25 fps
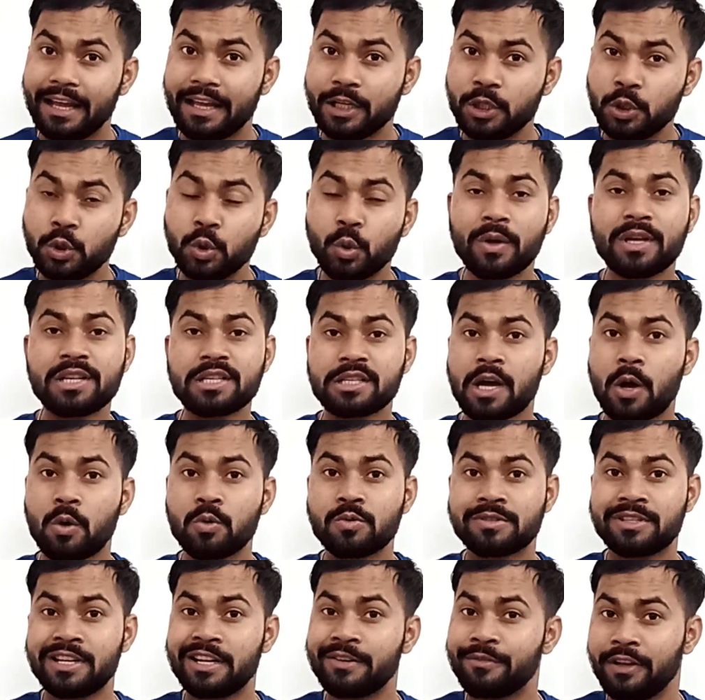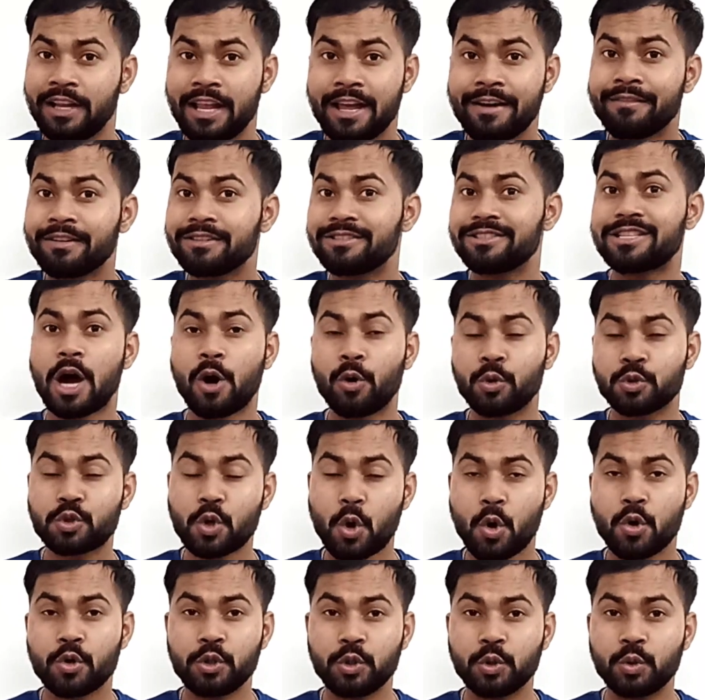US consulate will have a doubt
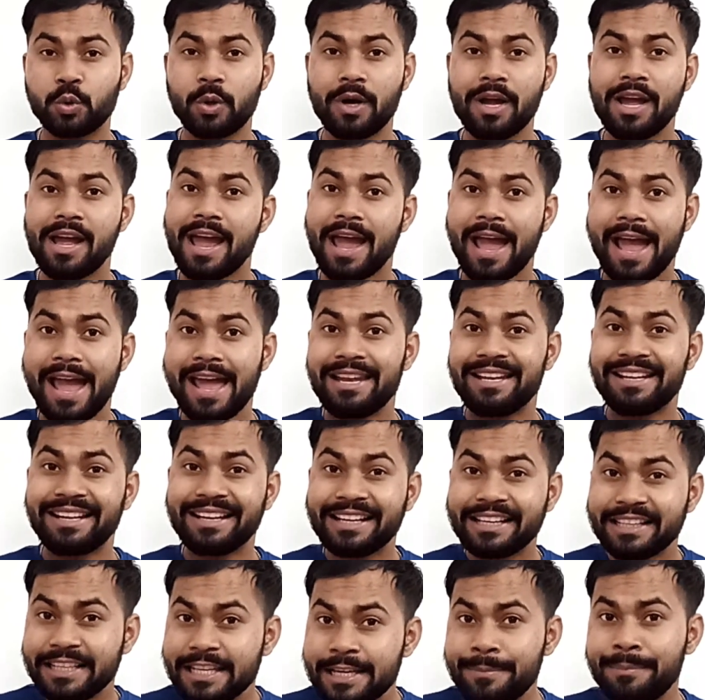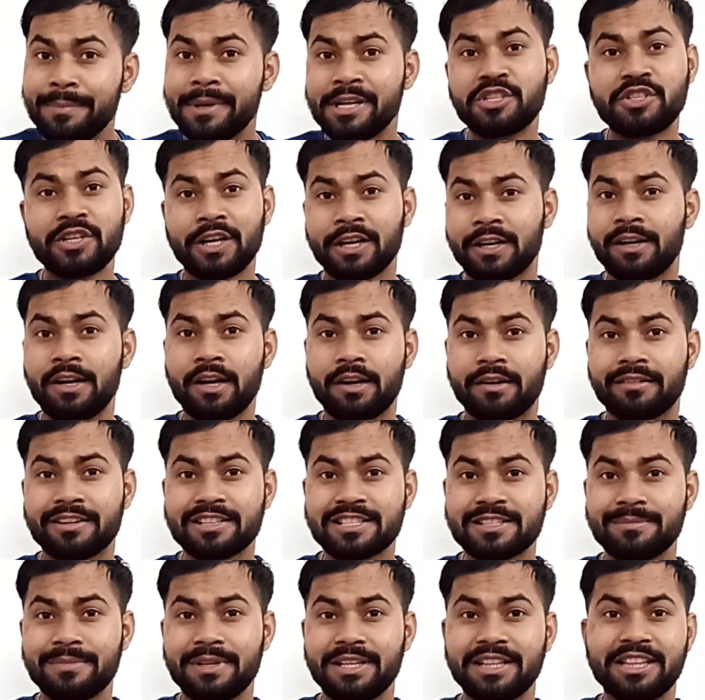on you, and immediately,
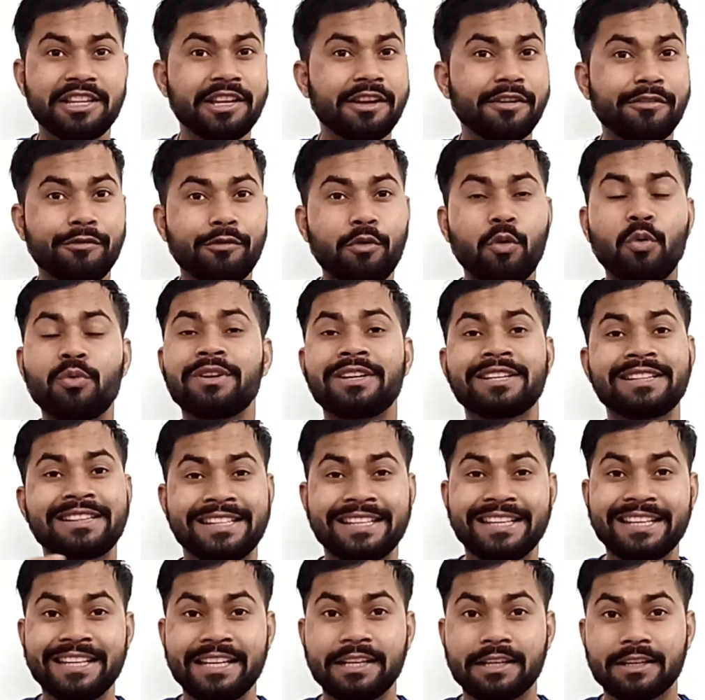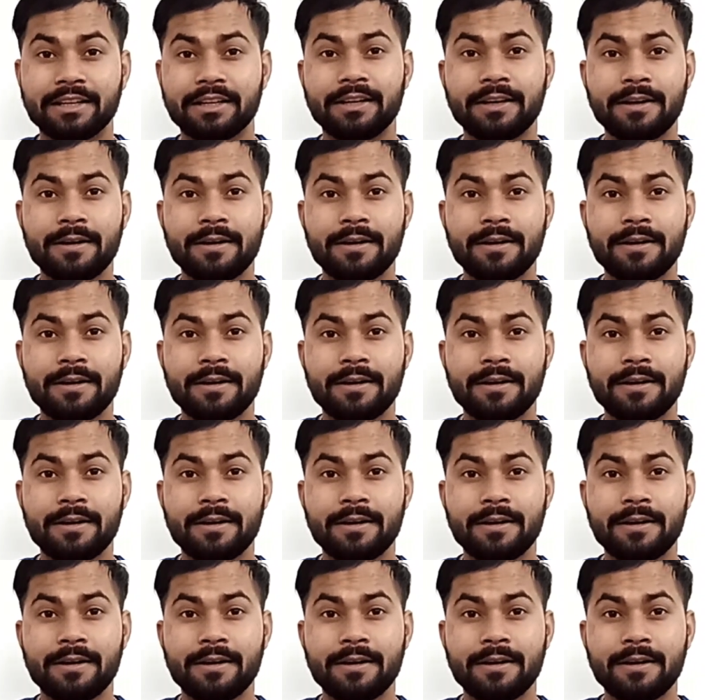trust me, they won't think,